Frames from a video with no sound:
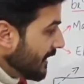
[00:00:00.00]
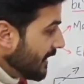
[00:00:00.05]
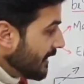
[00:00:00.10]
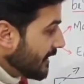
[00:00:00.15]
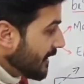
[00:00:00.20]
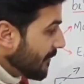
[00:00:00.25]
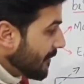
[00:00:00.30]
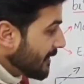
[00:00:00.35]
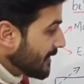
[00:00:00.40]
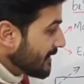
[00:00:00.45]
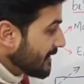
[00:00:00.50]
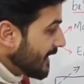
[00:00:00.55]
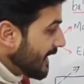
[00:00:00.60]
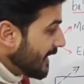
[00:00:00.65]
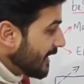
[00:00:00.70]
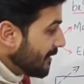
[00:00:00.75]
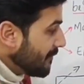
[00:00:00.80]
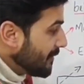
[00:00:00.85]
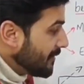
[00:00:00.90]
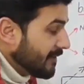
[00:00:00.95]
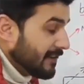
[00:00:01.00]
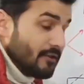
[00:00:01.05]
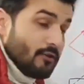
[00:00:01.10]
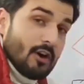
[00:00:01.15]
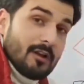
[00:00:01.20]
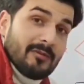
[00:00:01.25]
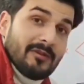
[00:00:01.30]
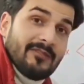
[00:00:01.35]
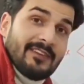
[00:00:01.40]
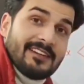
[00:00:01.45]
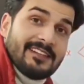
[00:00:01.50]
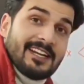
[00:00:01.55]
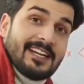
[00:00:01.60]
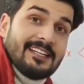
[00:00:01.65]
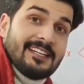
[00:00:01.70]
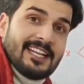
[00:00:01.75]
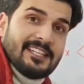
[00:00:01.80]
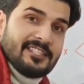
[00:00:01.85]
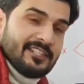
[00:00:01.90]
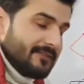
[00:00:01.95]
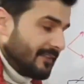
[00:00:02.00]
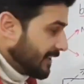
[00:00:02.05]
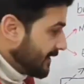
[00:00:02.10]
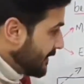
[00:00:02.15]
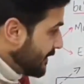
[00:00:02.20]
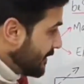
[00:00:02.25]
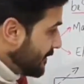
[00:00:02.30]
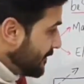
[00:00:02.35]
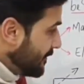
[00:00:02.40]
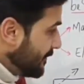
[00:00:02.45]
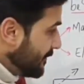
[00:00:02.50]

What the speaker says: It represents the angle between normal vector and tangent vector.